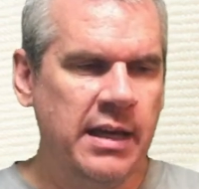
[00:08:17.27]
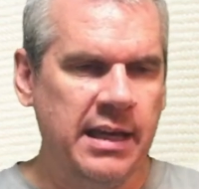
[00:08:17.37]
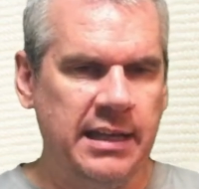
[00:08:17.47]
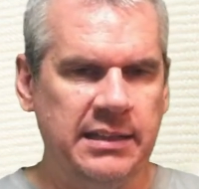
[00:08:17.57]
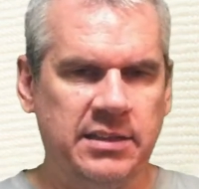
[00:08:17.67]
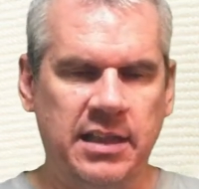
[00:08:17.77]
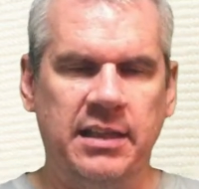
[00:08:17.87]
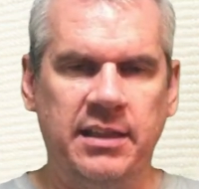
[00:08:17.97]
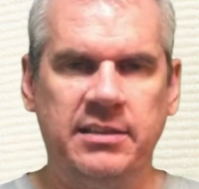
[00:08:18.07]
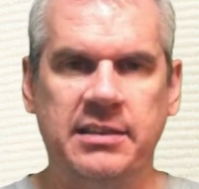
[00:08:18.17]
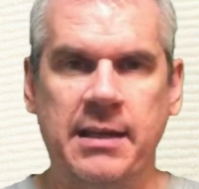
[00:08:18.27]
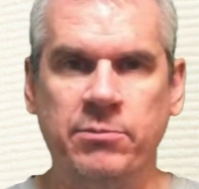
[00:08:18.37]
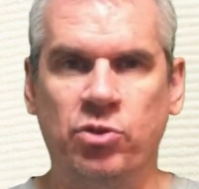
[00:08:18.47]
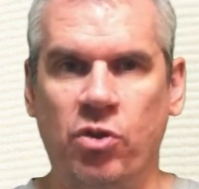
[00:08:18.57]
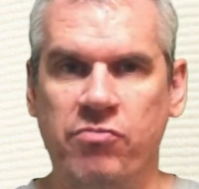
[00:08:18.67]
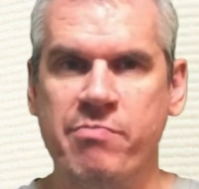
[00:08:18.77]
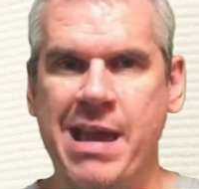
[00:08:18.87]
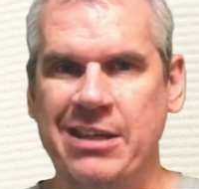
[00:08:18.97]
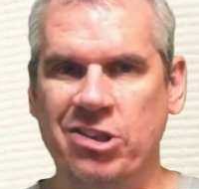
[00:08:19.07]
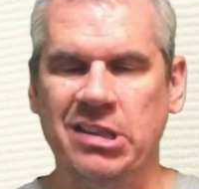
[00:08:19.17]
It is the same sort of
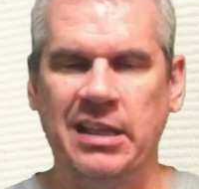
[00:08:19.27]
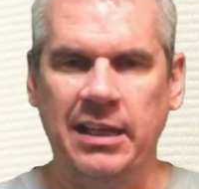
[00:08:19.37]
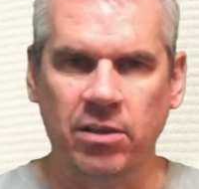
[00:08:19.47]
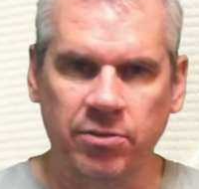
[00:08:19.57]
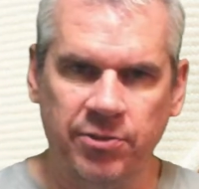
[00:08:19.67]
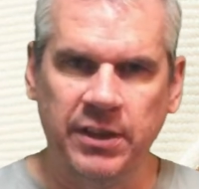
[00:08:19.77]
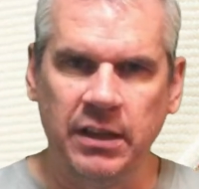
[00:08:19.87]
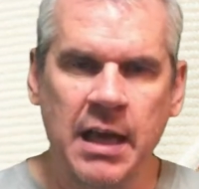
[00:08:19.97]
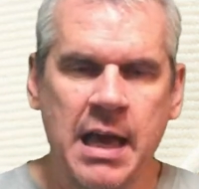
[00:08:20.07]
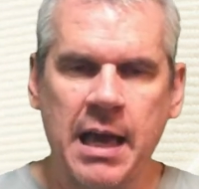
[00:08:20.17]
mesh and nylon feel.